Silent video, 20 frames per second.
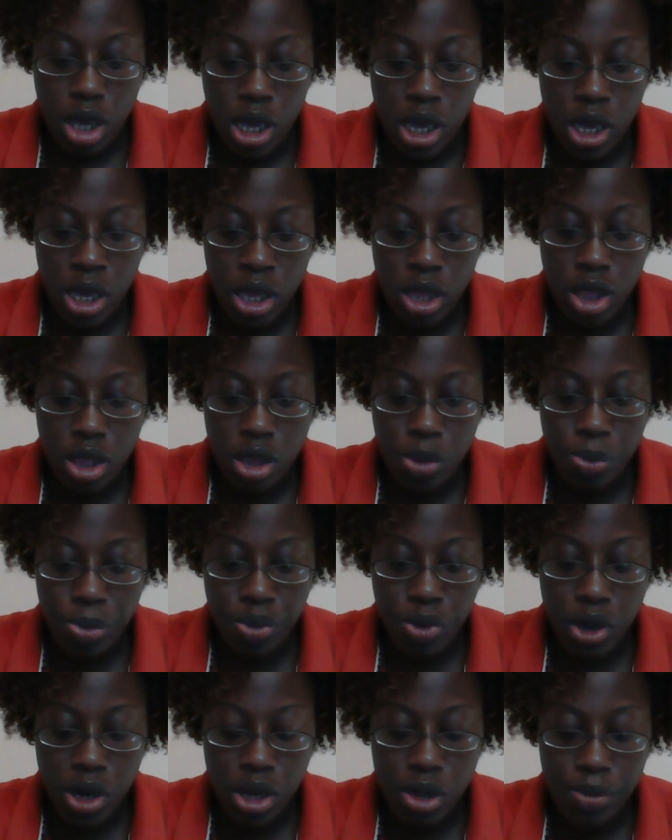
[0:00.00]
it's
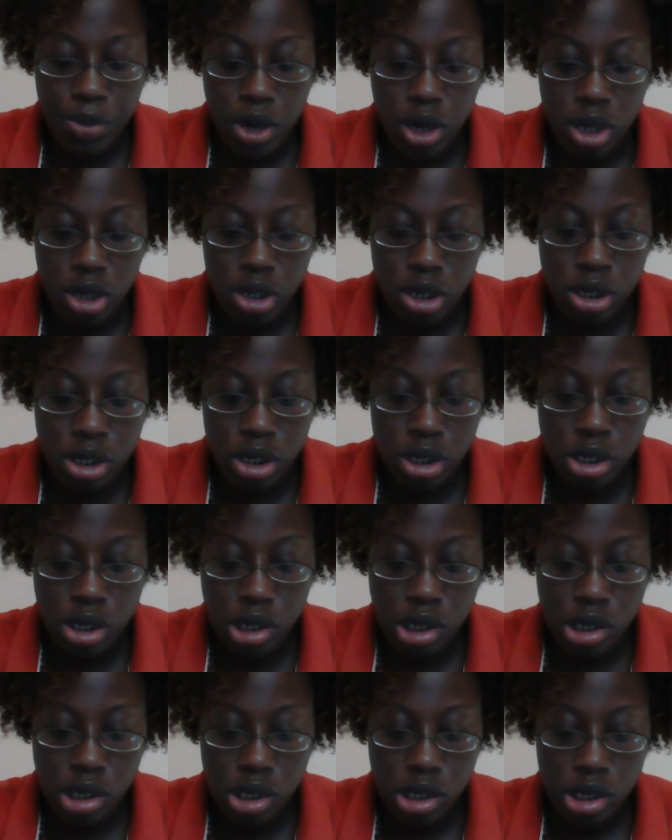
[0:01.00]
pretty much,
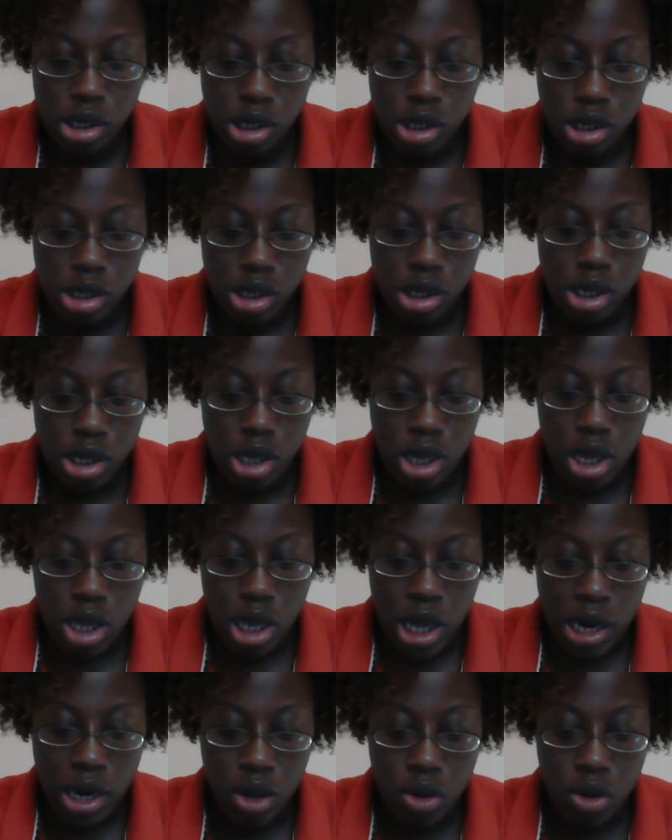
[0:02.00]
I